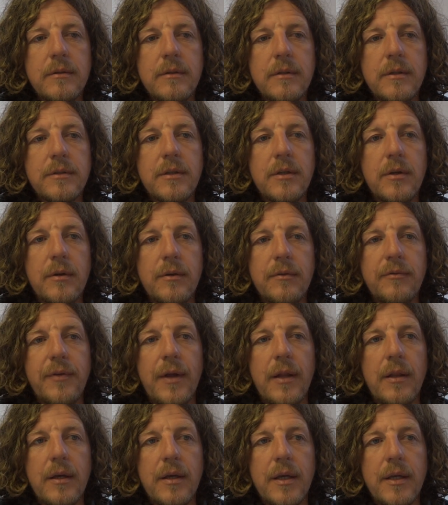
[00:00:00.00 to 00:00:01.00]
I don't know, it
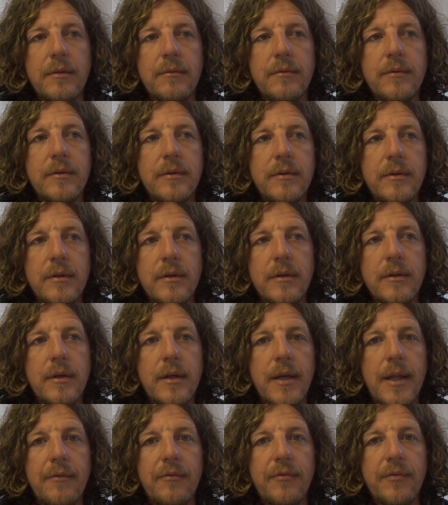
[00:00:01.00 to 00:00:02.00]
felt like he'd
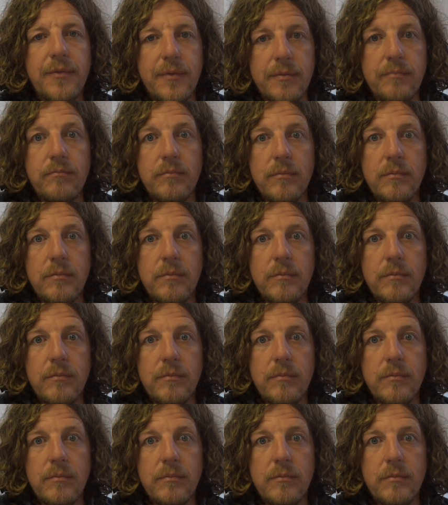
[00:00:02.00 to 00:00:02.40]
lived